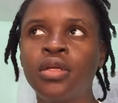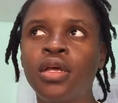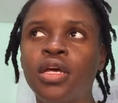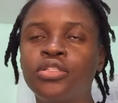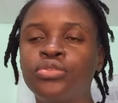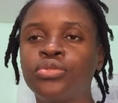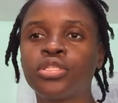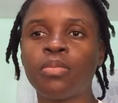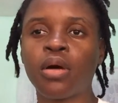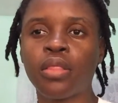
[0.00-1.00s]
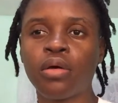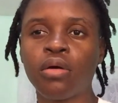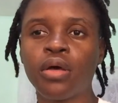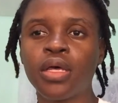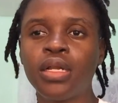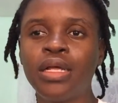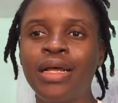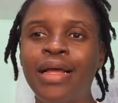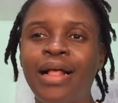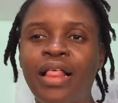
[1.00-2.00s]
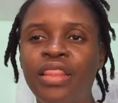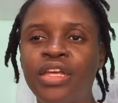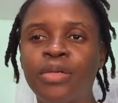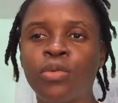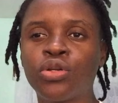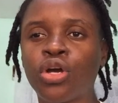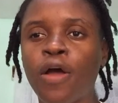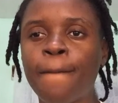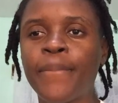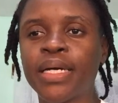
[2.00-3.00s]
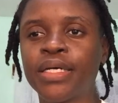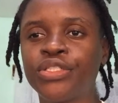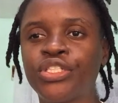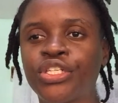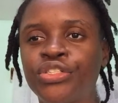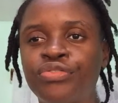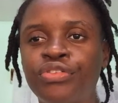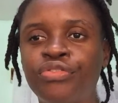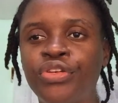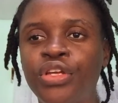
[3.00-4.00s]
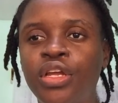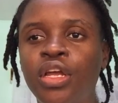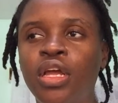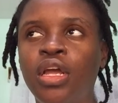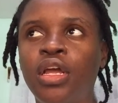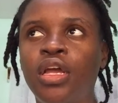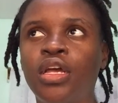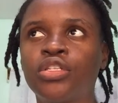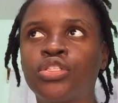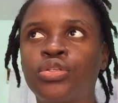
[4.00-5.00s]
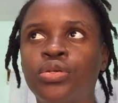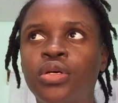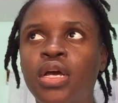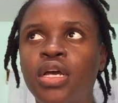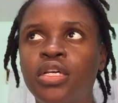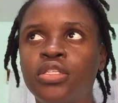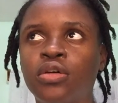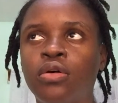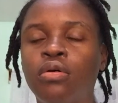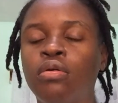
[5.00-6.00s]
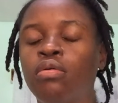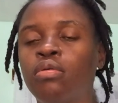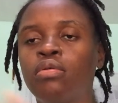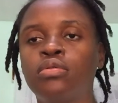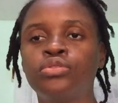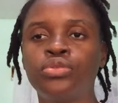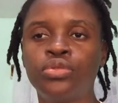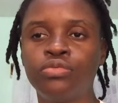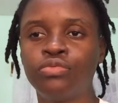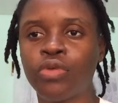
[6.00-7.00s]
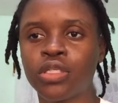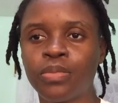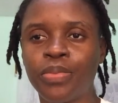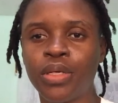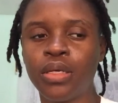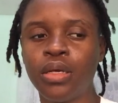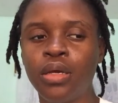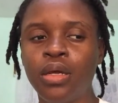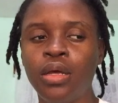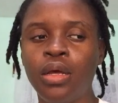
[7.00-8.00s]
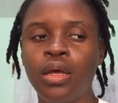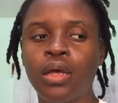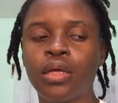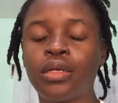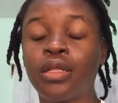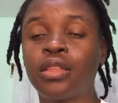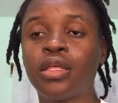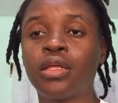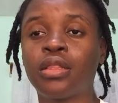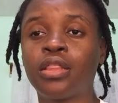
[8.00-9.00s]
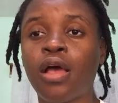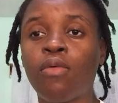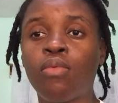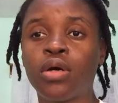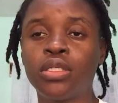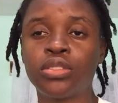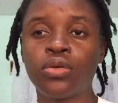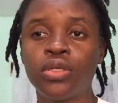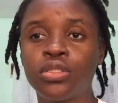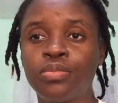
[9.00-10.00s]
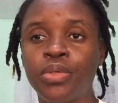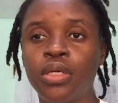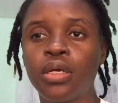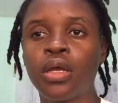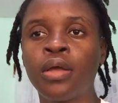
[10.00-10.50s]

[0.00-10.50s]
and use some other oil, and then I'm going to come back in January and show you guys a whole new recipe, and I think that one is going to be